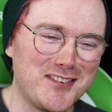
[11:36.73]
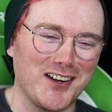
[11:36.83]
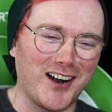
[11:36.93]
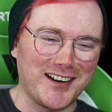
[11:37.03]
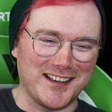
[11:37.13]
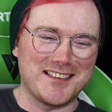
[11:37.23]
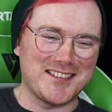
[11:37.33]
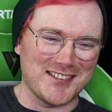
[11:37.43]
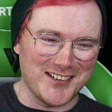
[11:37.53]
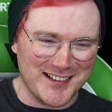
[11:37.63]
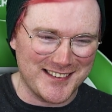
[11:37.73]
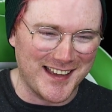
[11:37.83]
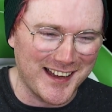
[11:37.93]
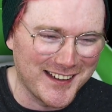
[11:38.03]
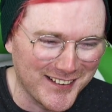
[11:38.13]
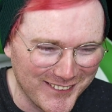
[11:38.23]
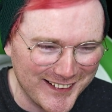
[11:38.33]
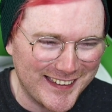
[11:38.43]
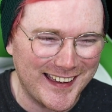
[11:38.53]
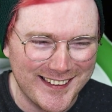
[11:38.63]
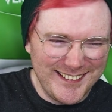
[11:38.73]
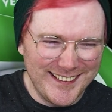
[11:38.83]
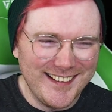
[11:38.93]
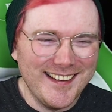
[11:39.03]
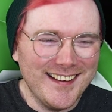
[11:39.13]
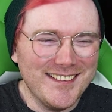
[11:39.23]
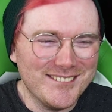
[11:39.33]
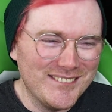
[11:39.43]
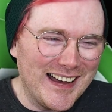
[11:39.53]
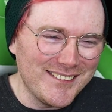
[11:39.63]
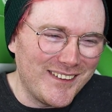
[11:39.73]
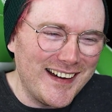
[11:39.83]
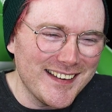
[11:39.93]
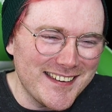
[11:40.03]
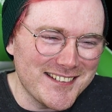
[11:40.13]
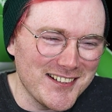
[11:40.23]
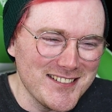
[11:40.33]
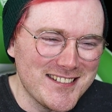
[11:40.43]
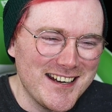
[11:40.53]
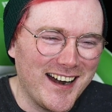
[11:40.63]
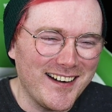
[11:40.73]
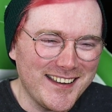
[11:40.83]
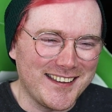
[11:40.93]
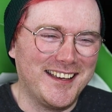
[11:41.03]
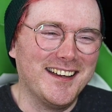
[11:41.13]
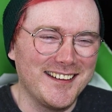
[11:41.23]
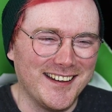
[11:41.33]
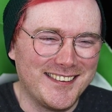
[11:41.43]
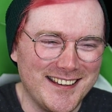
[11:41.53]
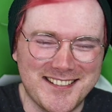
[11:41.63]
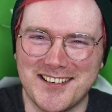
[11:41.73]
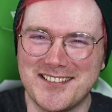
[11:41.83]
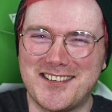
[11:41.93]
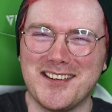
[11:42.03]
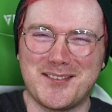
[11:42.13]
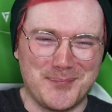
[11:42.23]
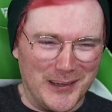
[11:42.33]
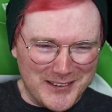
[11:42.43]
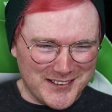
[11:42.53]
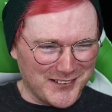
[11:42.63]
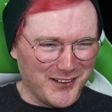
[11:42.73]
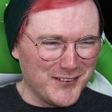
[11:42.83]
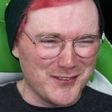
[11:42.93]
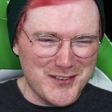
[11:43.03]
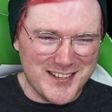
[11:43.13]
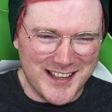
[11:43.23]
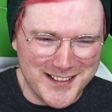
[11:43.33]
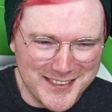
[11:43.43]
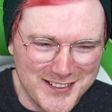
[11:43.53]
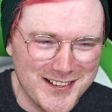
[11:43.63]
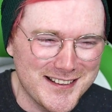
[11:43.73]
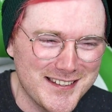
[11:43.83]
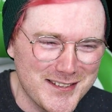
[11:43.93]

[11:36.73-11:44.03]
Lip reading: target sword attack go again. Man, why are these all generic? These are just built around Rosetta Thorn at this